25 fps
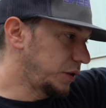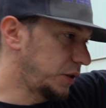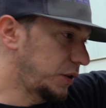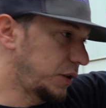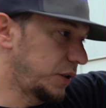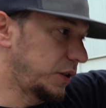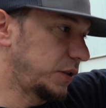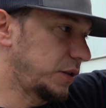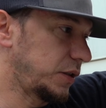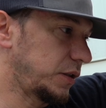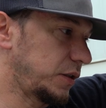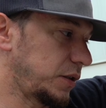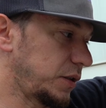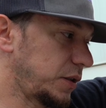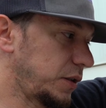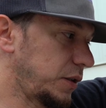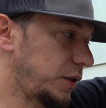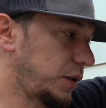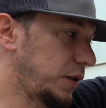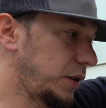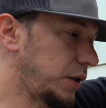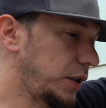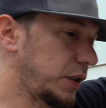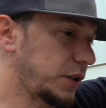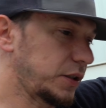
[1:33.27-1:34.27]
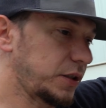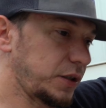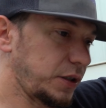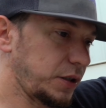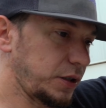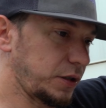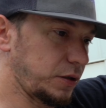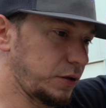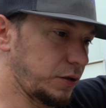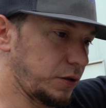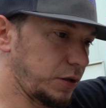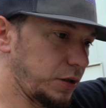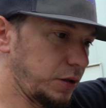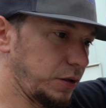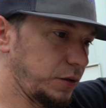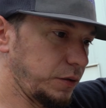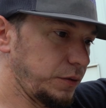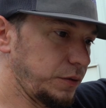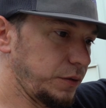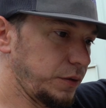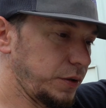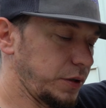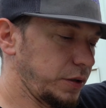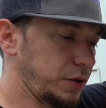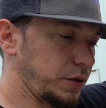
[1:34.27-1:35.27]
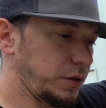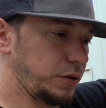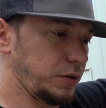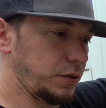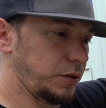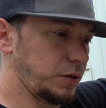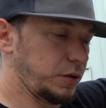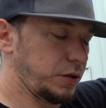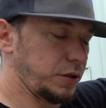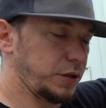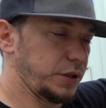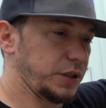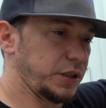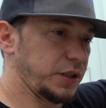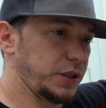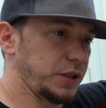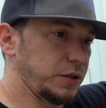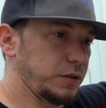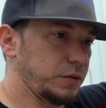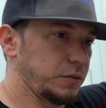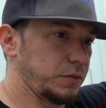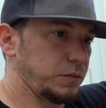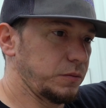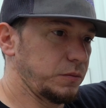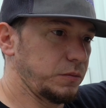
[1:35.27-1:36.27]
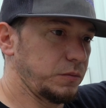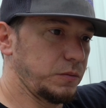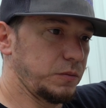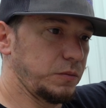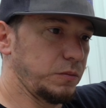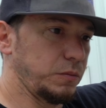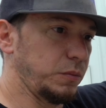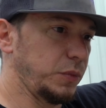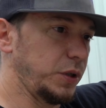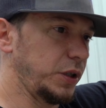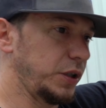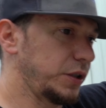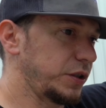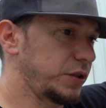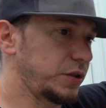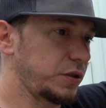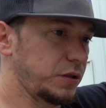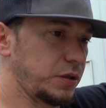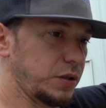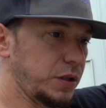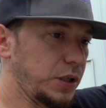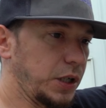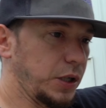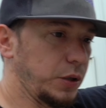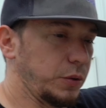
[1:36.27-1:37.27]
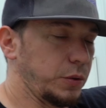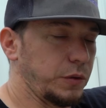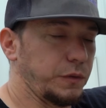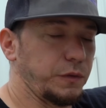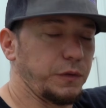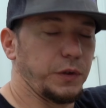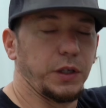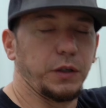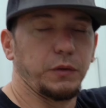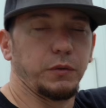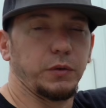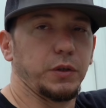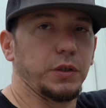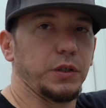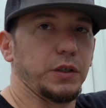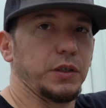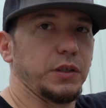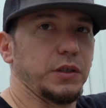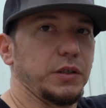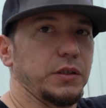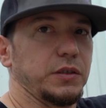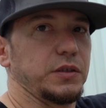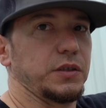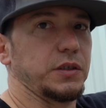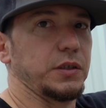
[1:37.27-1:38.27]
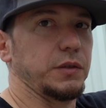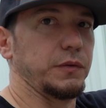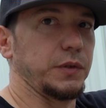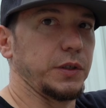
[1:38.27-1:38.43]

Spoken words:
that this is a Xi car, they're hard to get much. Our favorite is the